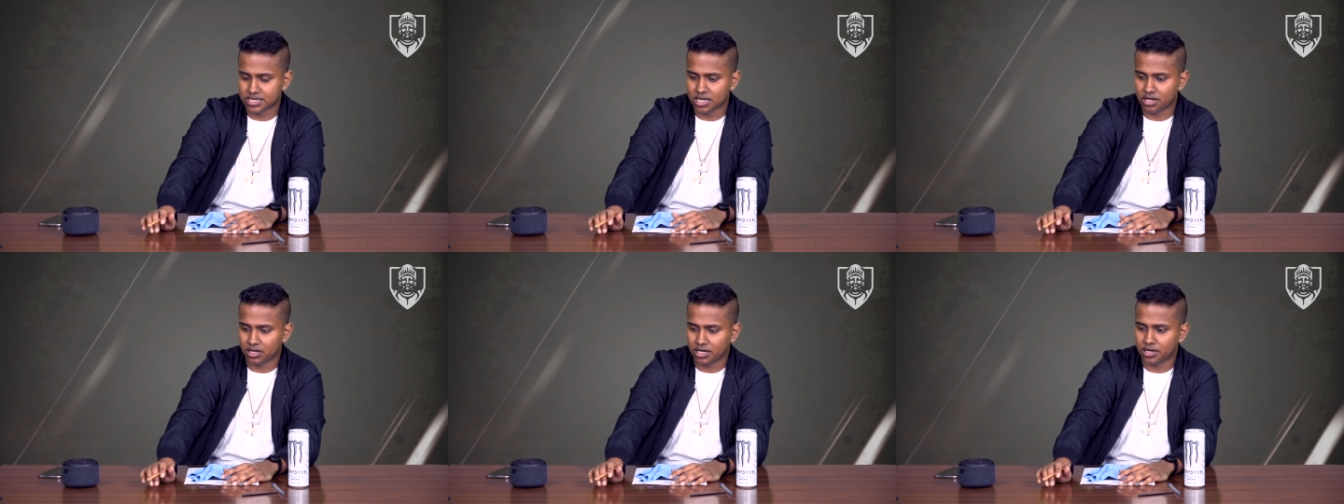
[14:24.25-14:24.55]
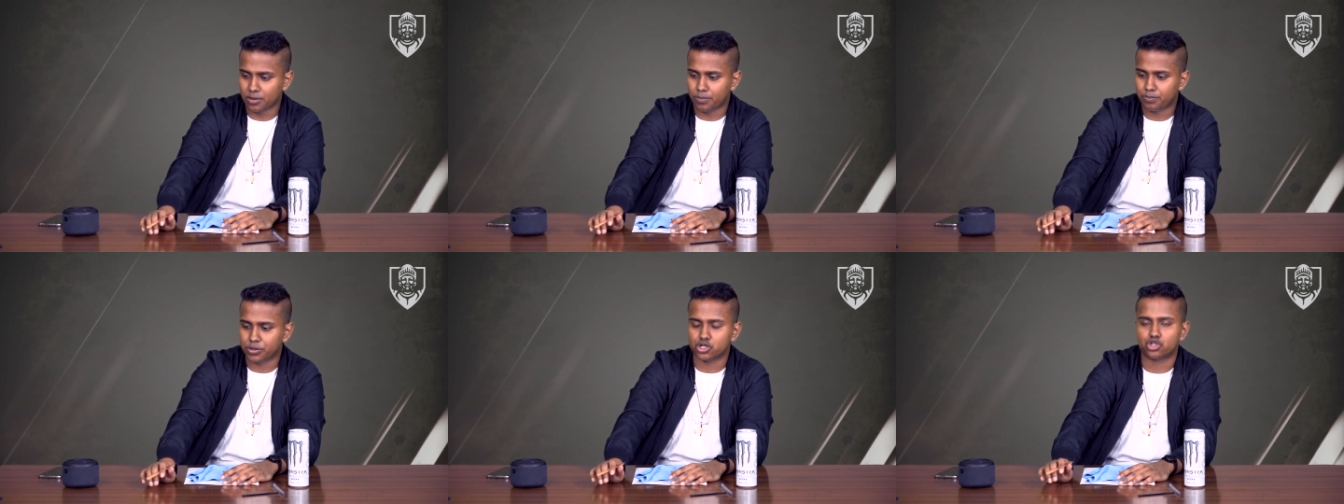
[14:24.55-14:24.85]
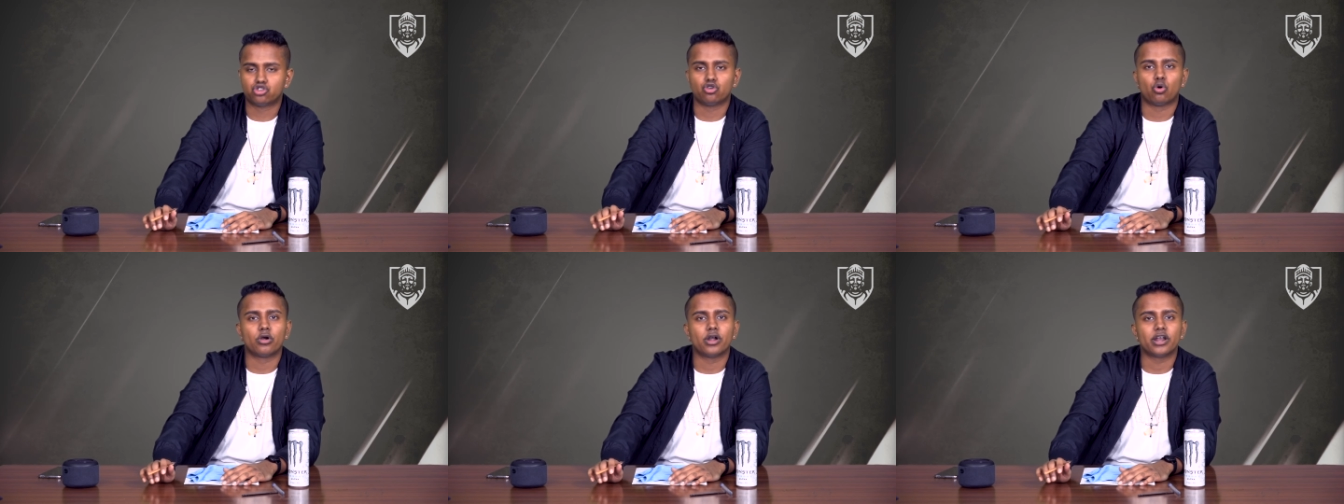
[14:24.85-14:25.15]
in a
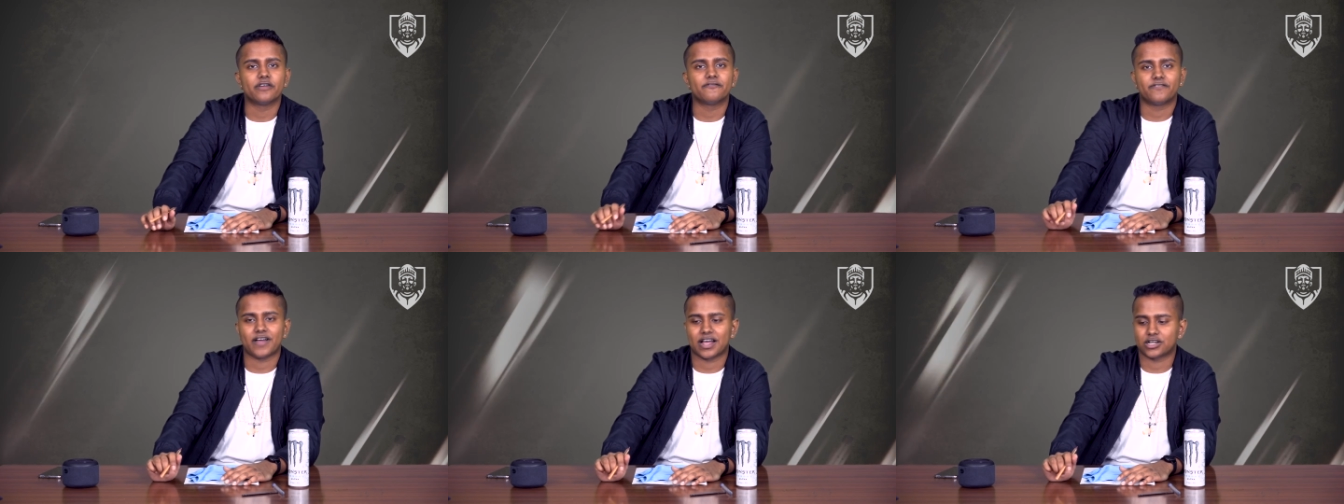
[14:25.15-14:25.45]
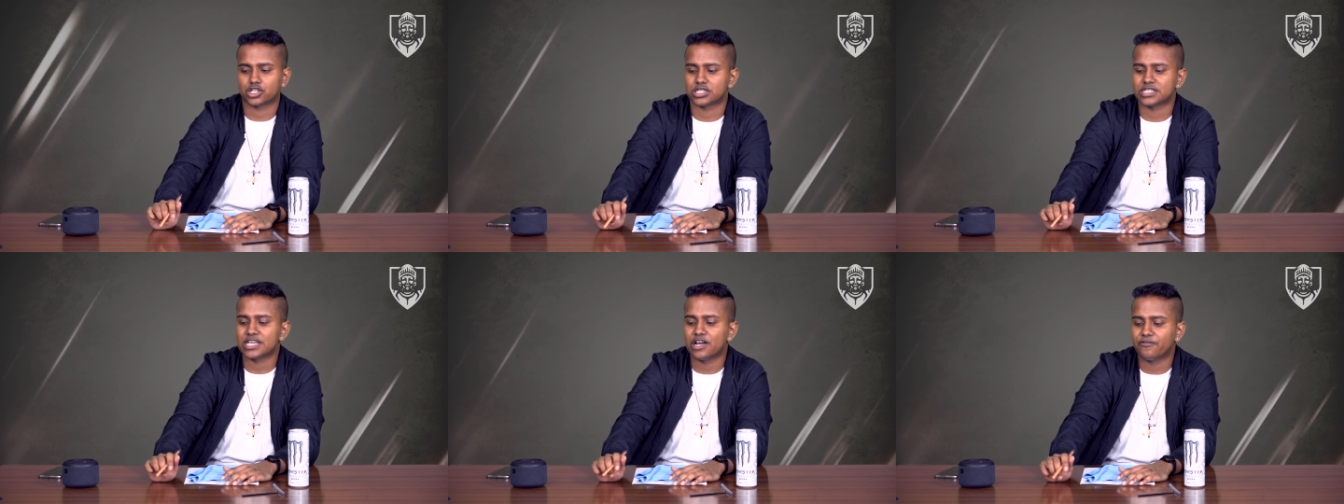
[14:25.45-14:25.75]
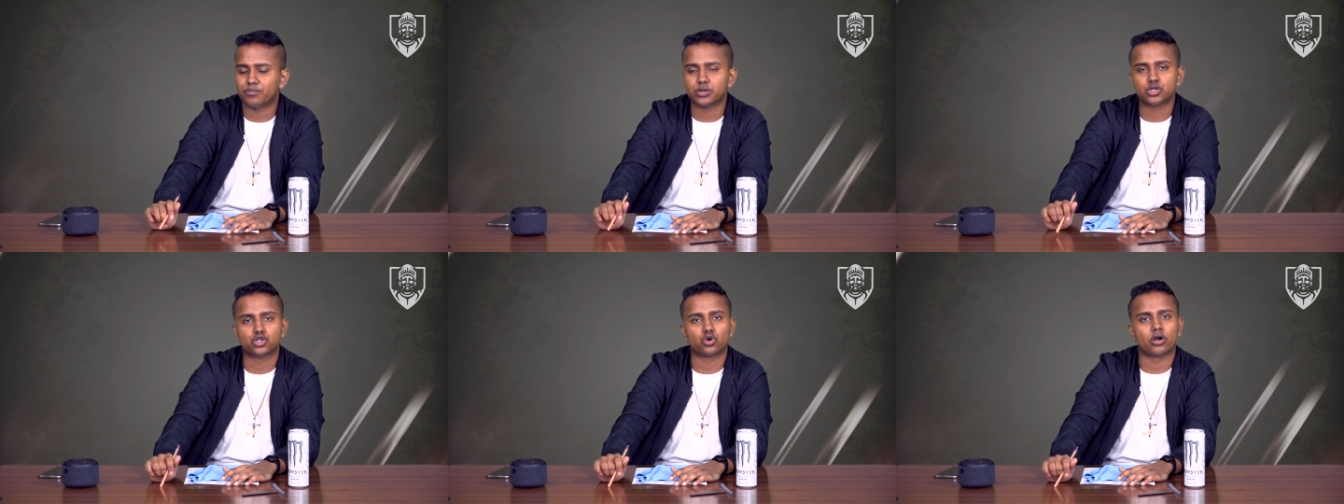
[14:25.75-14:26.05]
pejorative fashion,
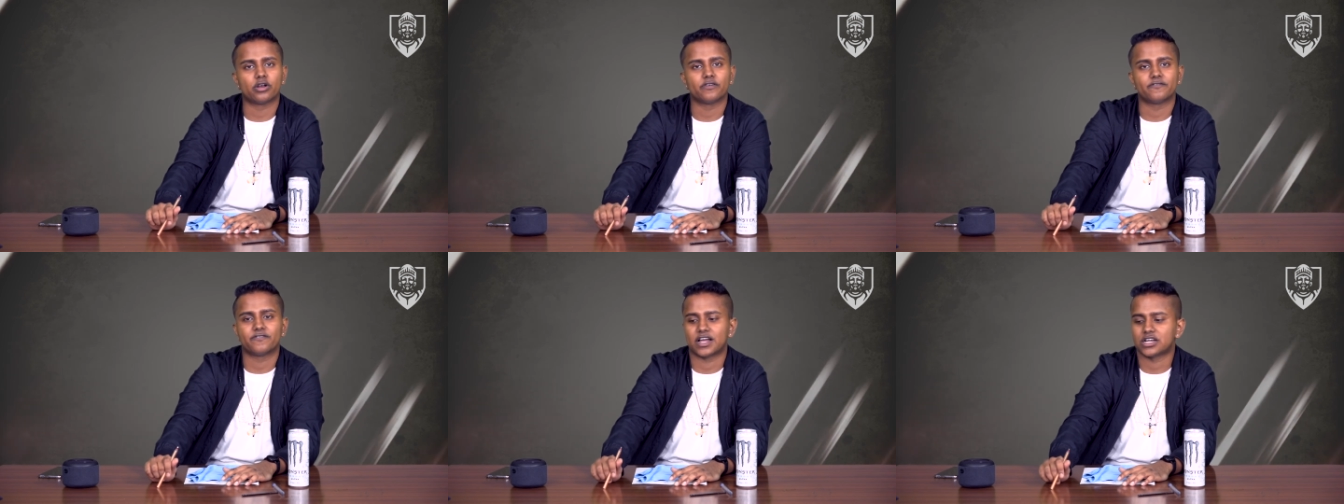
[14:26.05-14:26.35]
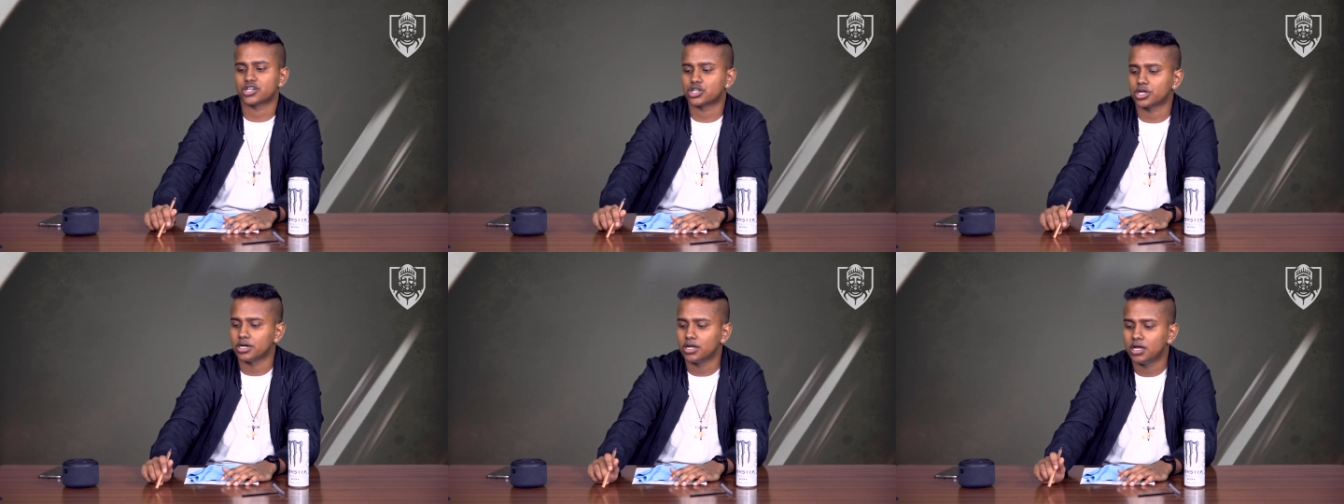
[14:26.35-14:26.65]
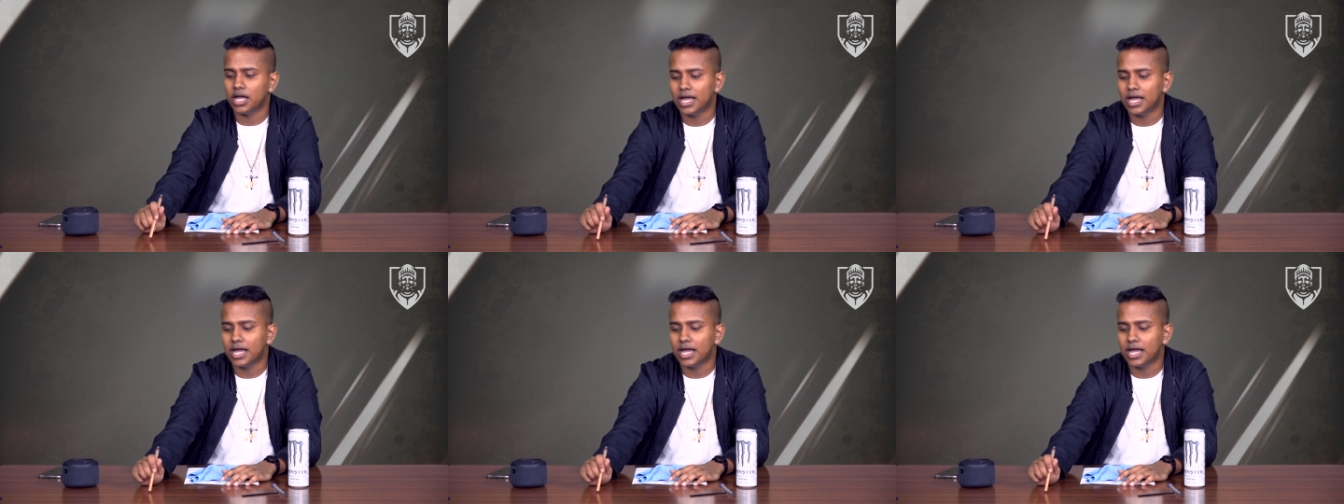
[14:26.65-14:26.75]
self-pejorative fashion,